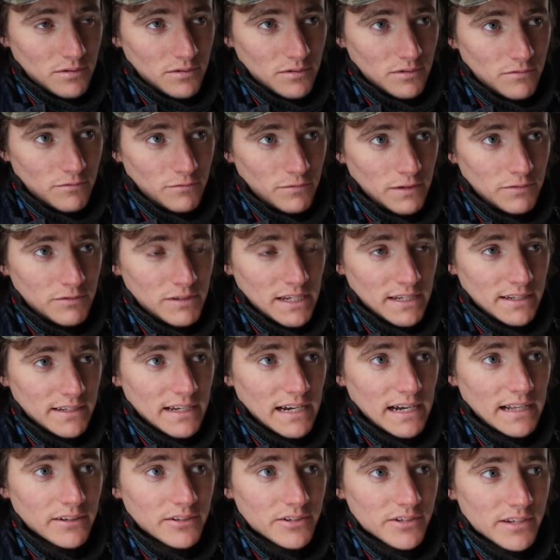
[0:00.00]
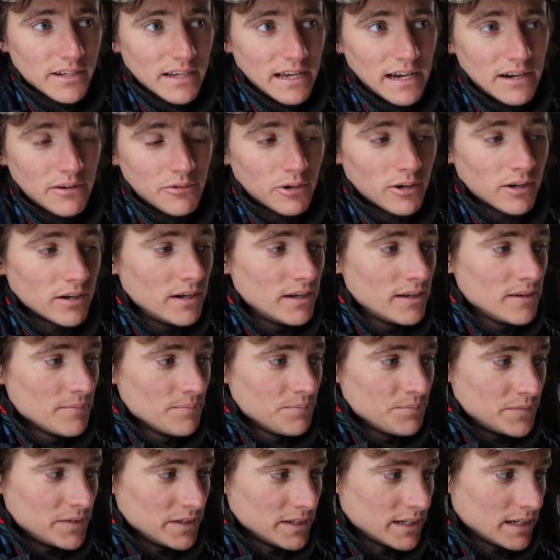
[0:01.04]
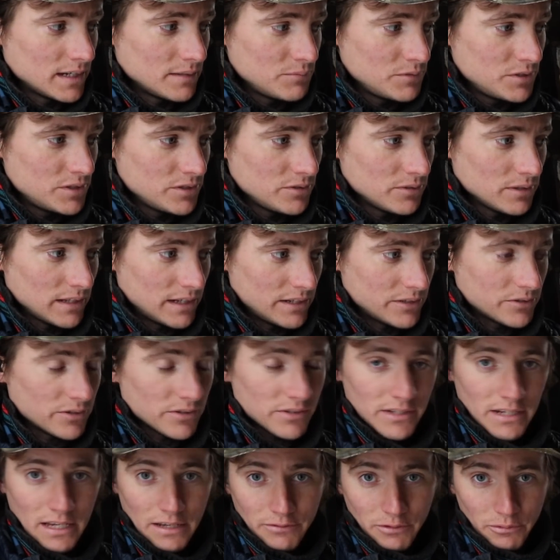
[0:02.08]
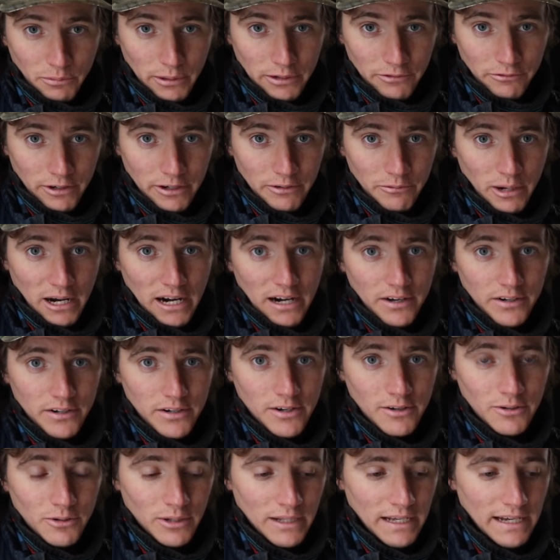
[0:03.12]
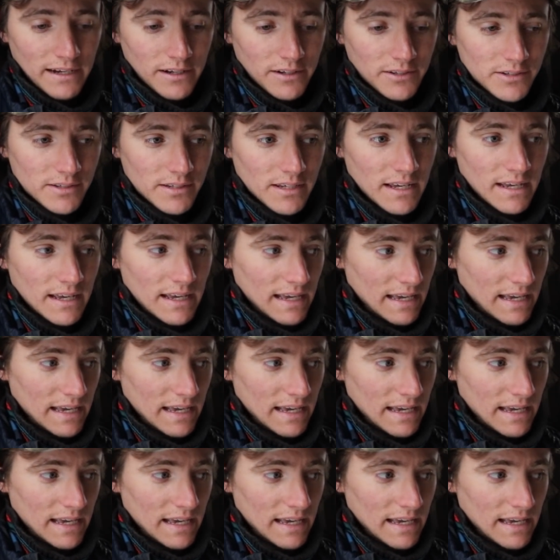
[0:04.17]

$15 an hour to come do electrical stuff, and we rewired a whole house.